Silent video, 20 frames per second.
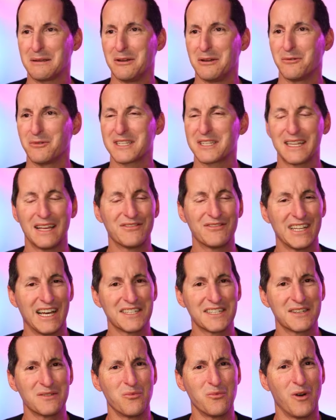you know, we still haven't
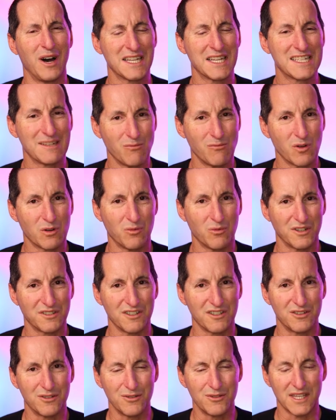answered why someone would want to
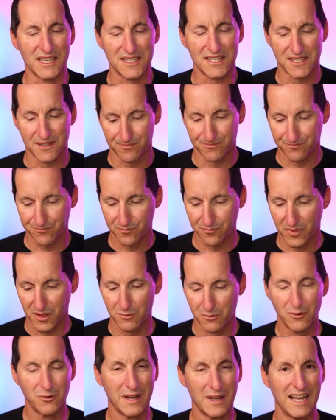do this.
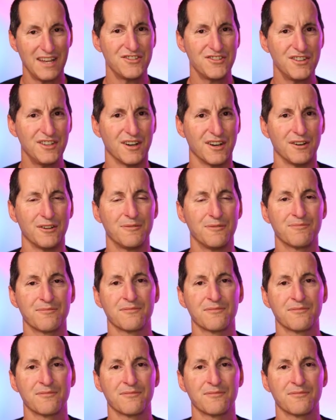Well, as you know,